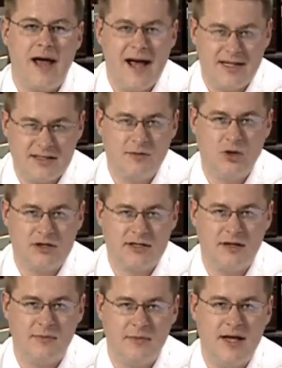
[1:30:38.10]
as a
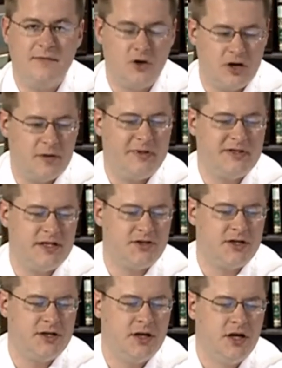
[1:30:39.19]
Muslim if you're in a
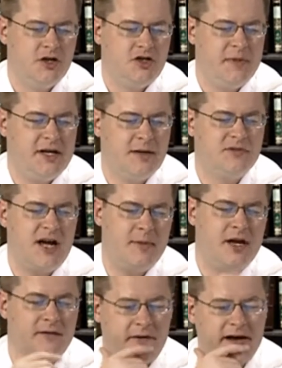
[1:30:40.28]
position to become
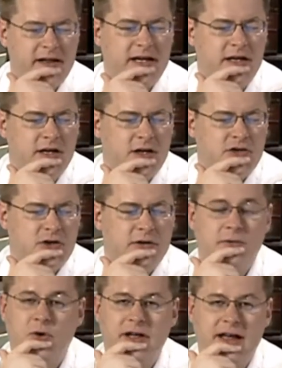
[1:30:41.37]
dominant. And finally, Surah
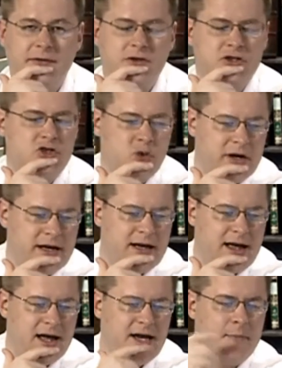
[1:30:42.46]
48, verse
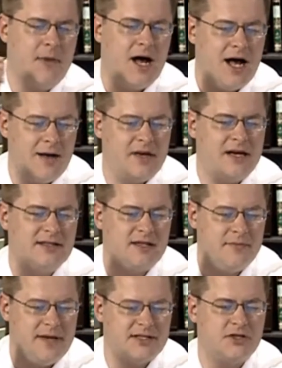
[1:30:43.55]
29. Muhammad is
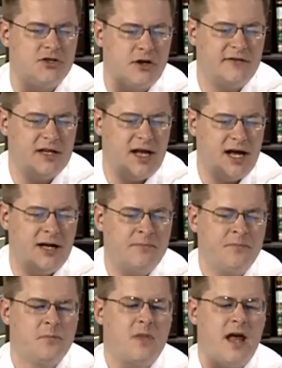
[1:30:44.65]
the messenger of Allah,
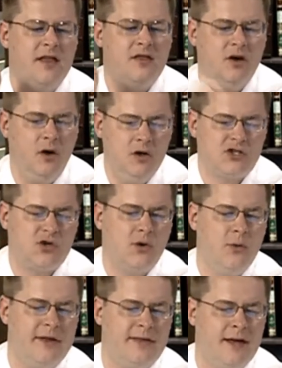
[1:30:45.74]
and those who
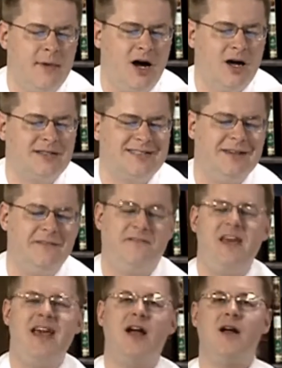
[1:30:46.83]
are with him are
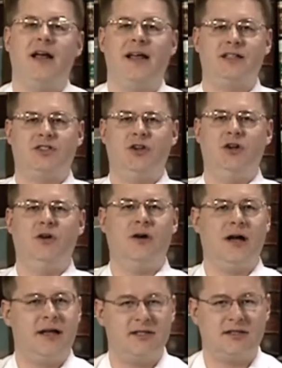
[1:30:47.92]
severe against who?
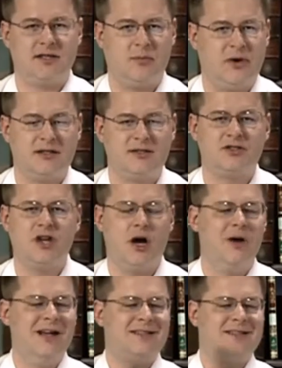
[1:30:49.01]
Against oppressors?
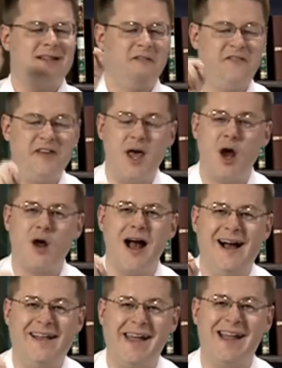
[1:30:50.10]
No. Severe
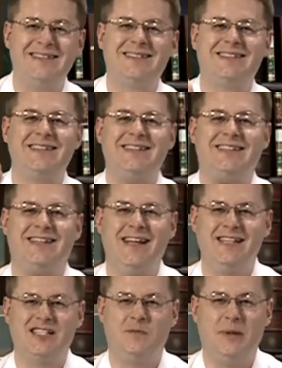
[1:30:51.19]
against
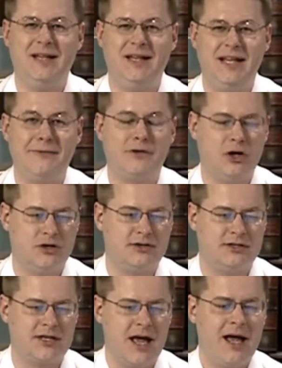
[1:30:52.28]

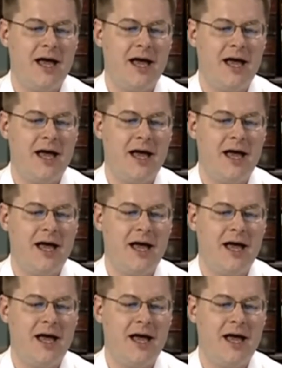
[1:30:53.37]
disbelievers.